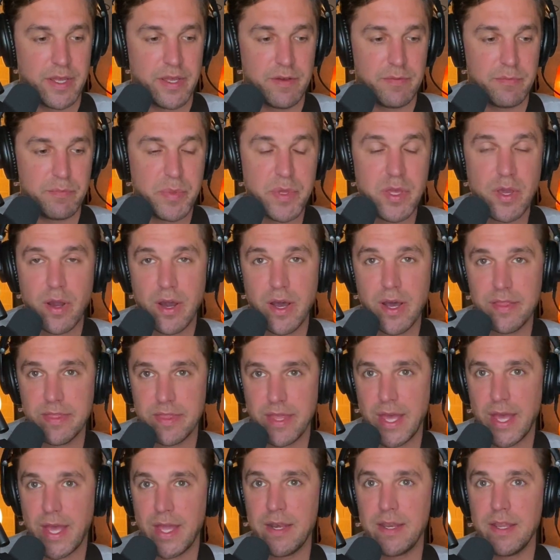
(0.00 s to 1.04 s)
Beyond
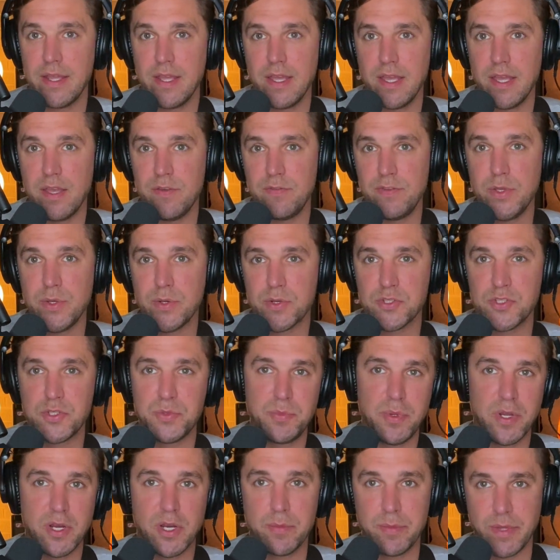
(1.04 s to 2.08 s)
that, if you
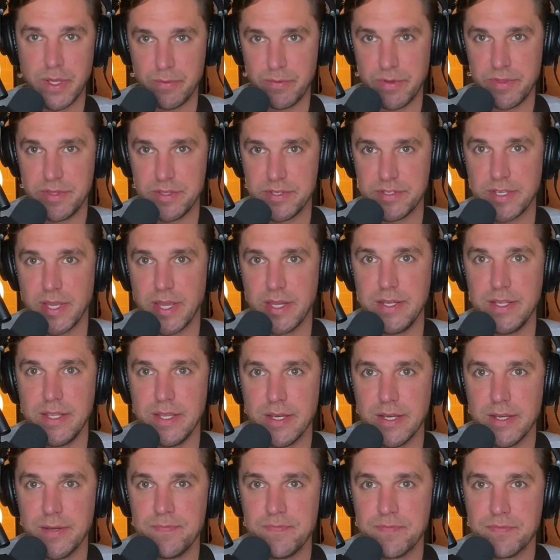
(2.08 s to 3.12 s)
experiment with this
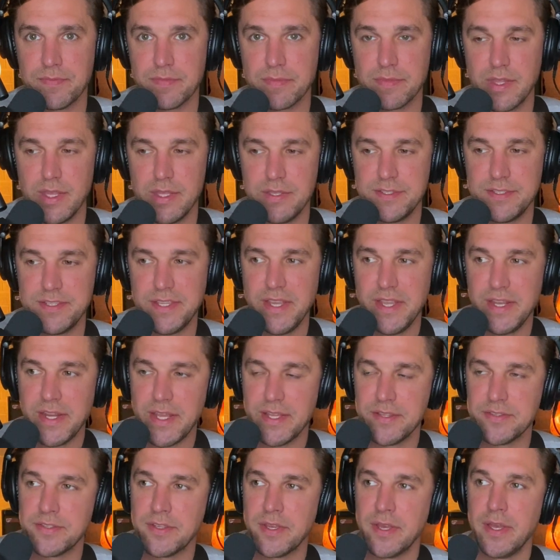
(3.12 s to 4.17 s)
idea and see it
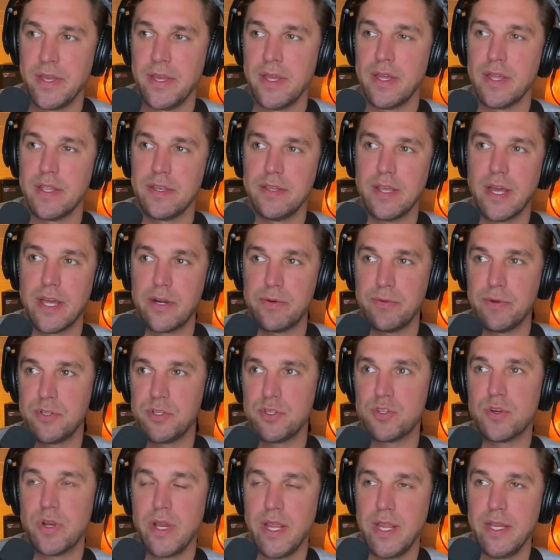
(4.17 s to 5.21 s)
as not a
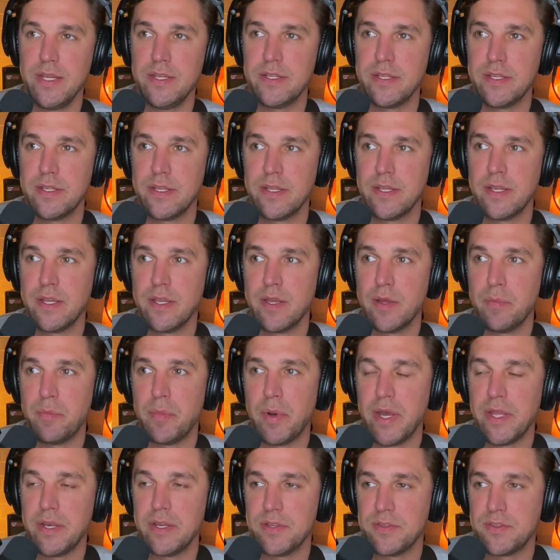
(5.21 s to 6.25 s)
restraint,
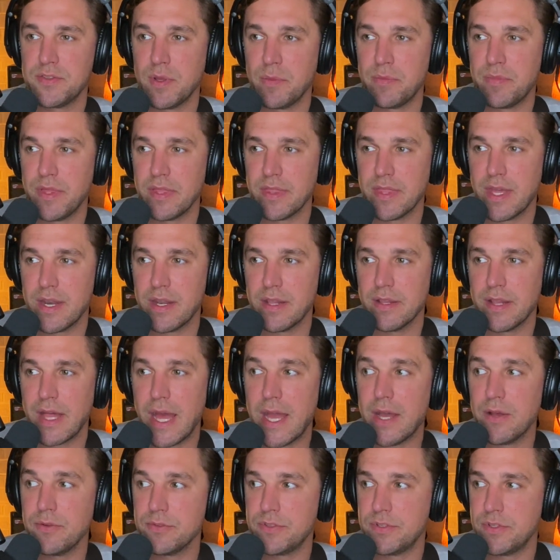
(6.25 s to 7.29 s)
but something that
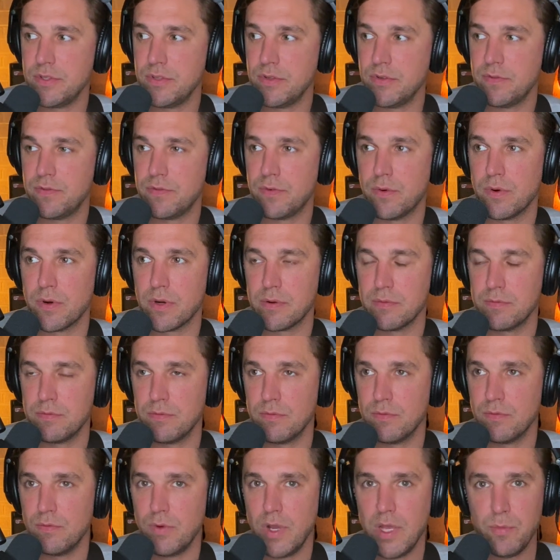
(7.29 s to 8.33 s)
allows you for
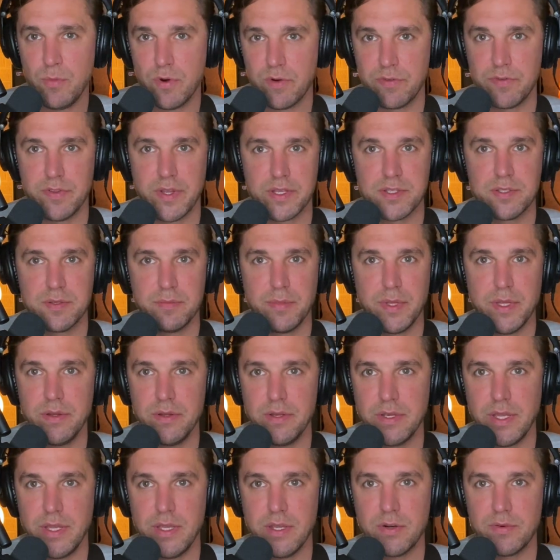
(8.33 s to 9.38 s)
way more
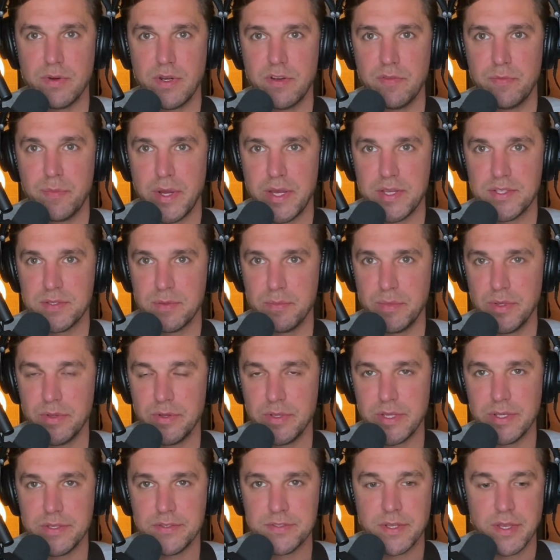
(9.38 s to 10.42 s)
flexibility and creative
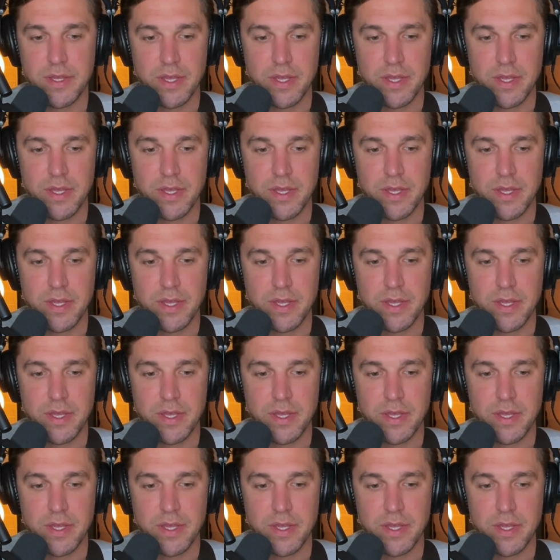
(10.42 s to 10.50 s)
possibilities,